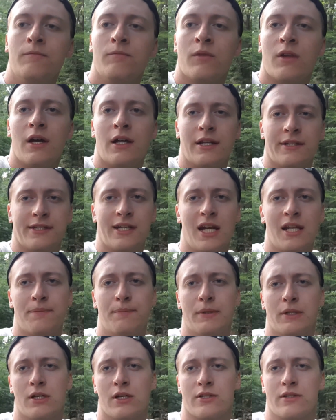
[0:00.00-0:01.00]
and I say that
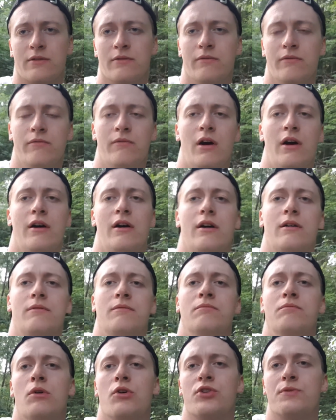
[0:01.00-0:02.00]
because
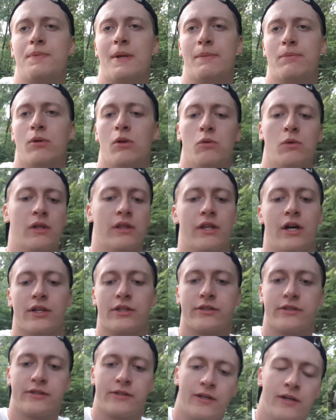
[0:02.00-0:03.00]
most people will not
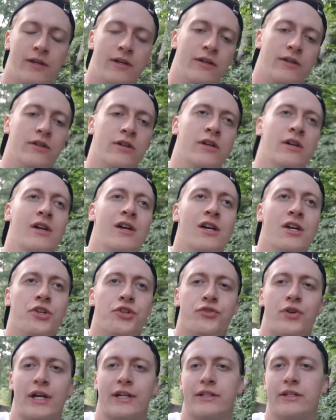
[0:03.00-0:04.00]

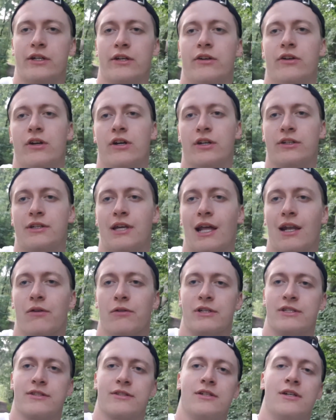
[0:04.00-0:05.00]
track their
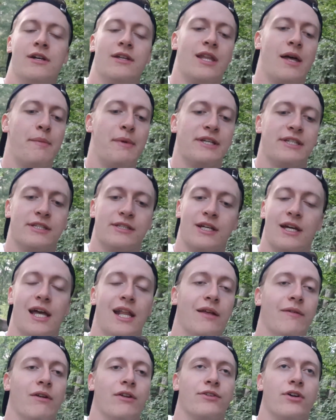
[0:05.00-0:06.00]
calories, and that makes it a hell
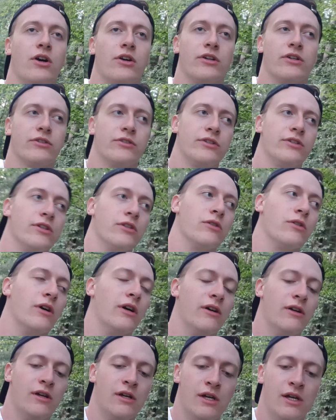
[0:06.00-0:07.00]
of a lot harder to
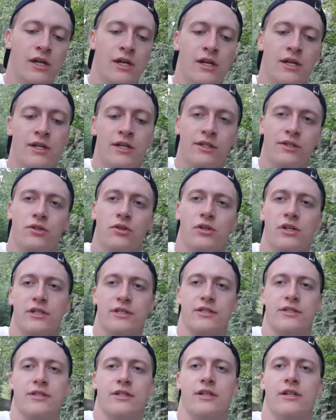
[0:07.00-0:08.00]
do
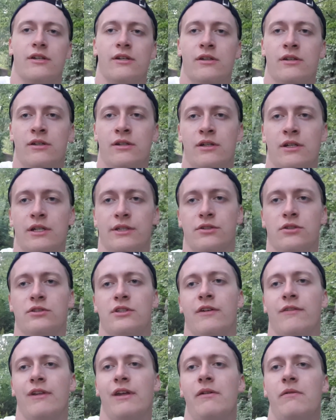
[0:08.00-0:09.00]
this
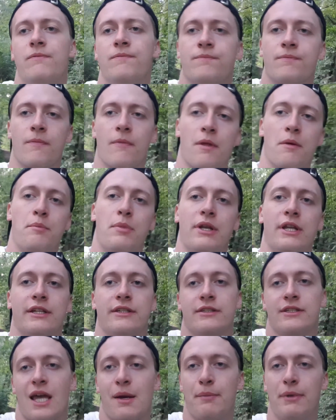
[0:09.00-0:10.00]
intuitively. But it
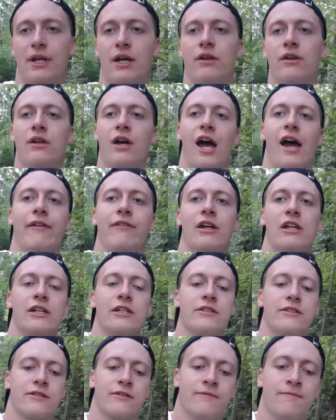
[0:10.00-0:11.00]
can be done. I have done
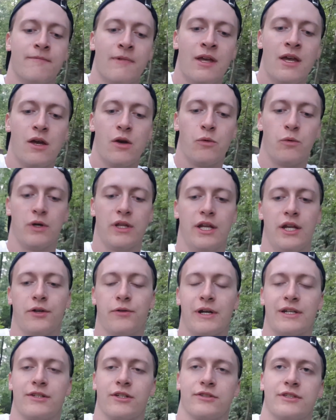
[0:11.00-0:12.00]
it with
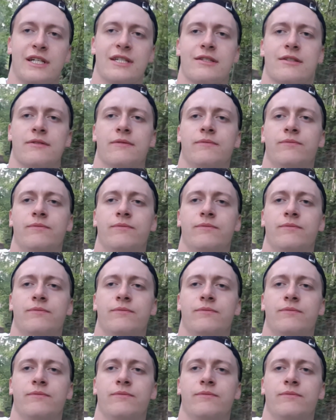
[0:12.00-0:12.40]
great success.